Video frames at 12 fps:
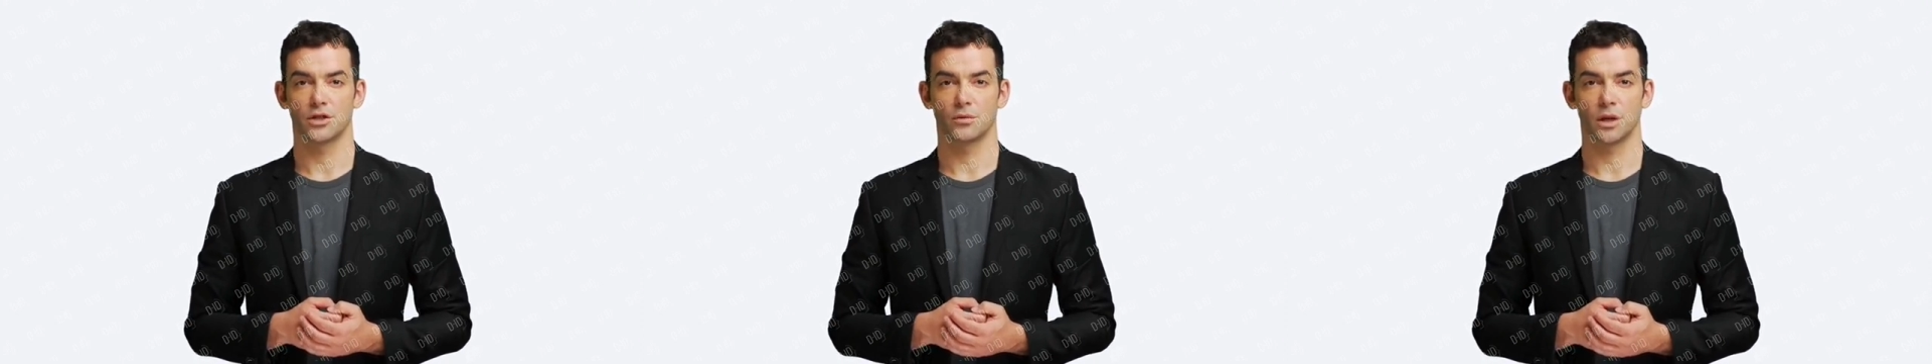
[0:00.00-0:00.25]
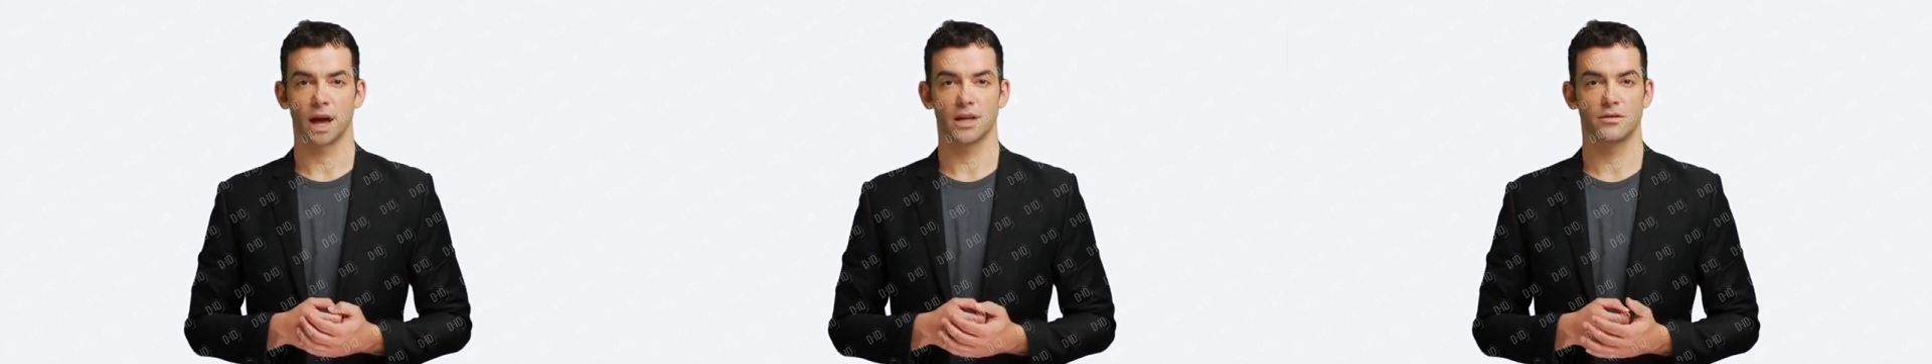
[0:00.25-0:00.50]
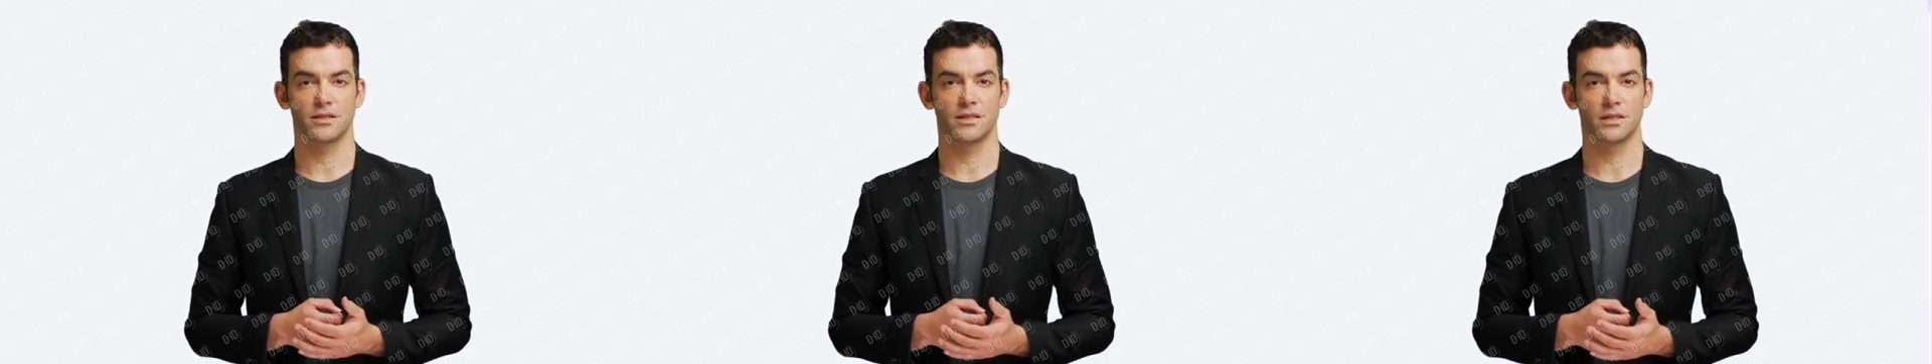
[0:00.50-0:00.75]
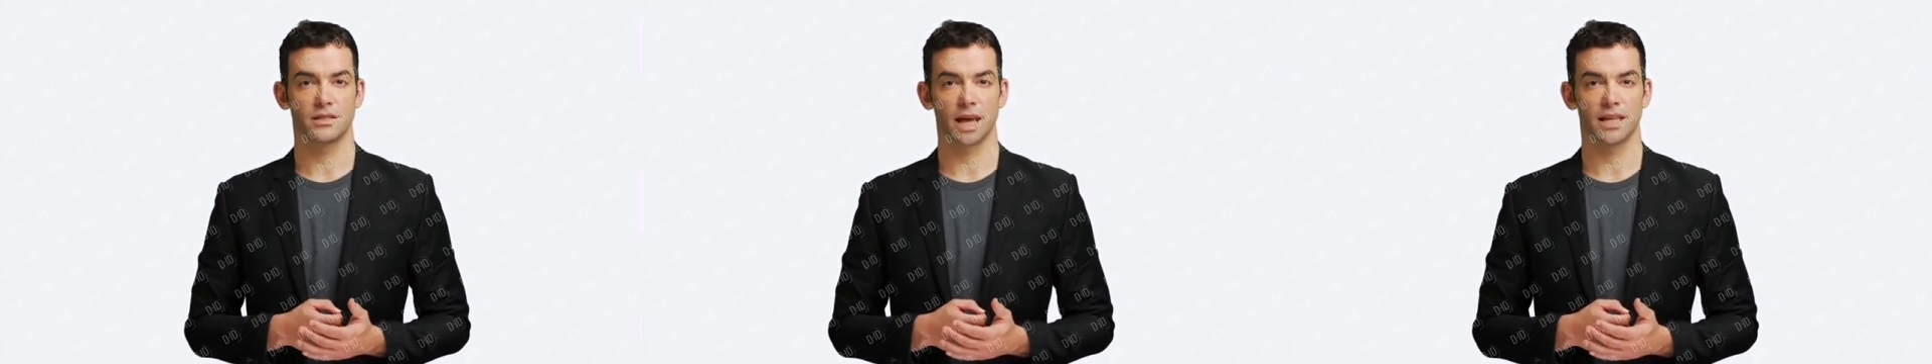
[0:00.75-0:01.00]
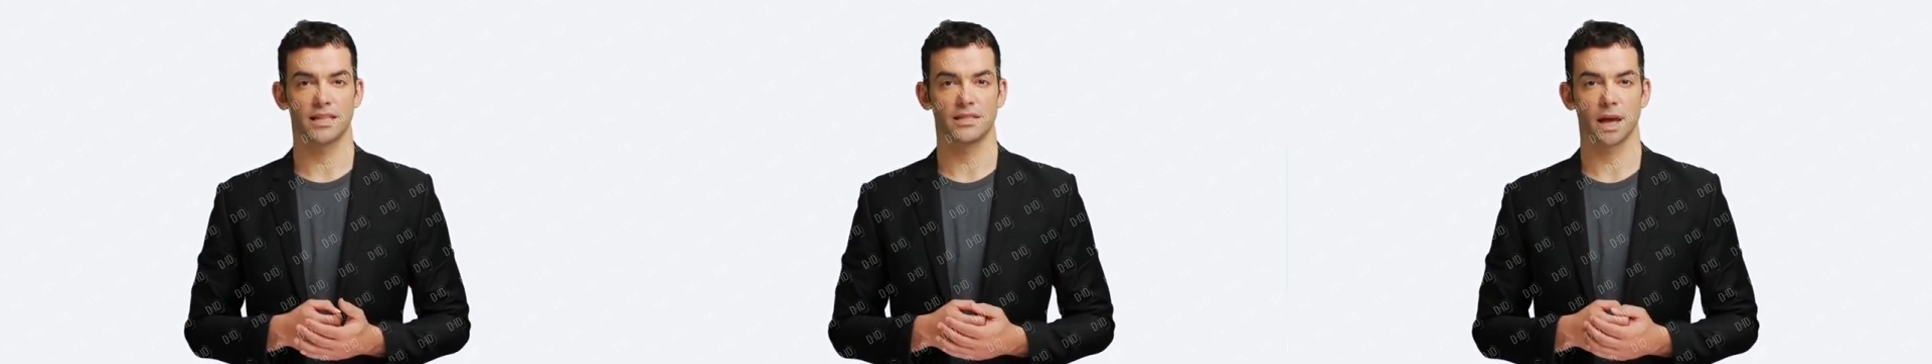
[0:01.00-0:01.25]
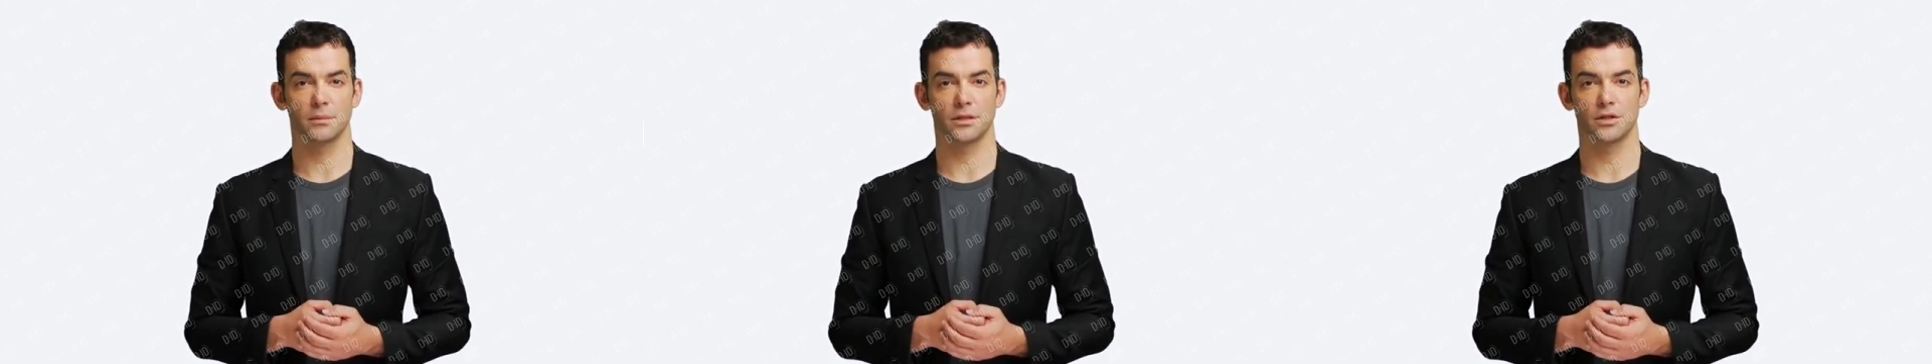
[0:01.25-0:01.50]
survive to deal any
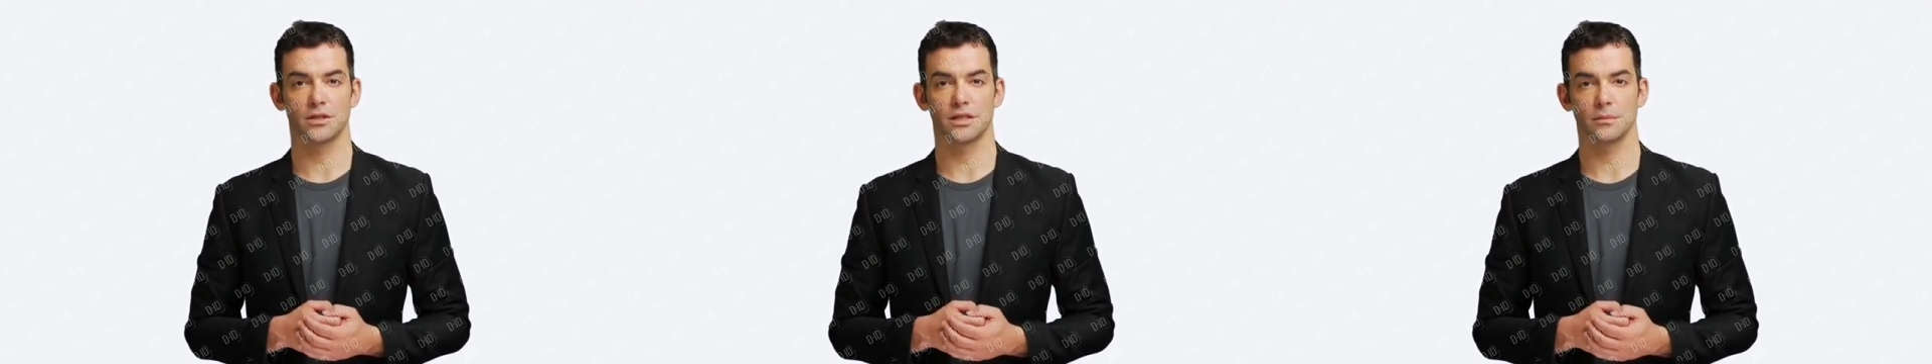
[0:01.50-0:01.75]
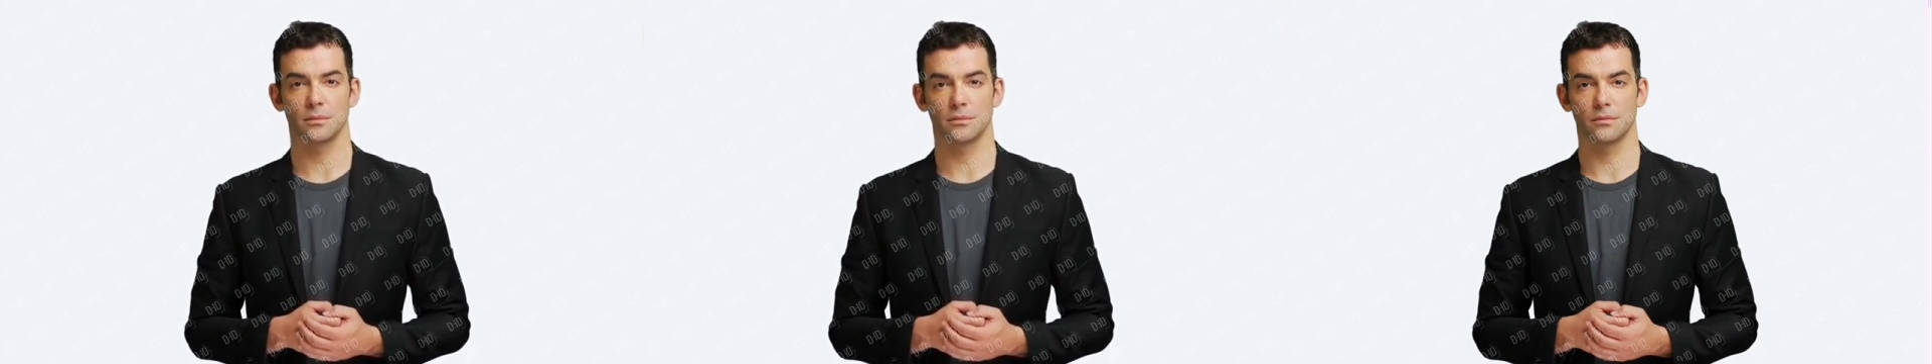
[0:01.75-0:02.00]
damage to them.